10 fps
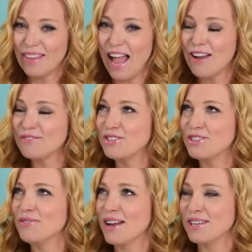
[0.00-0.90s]
after,
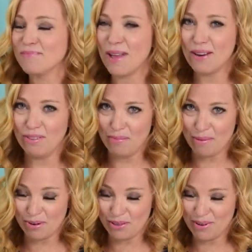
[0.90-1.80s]
you guys may
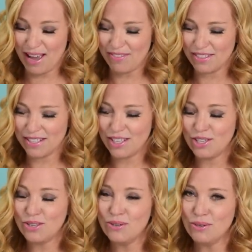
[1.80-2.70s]
remember, that we had this
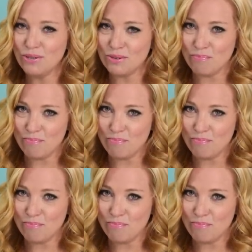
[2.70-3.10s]
huge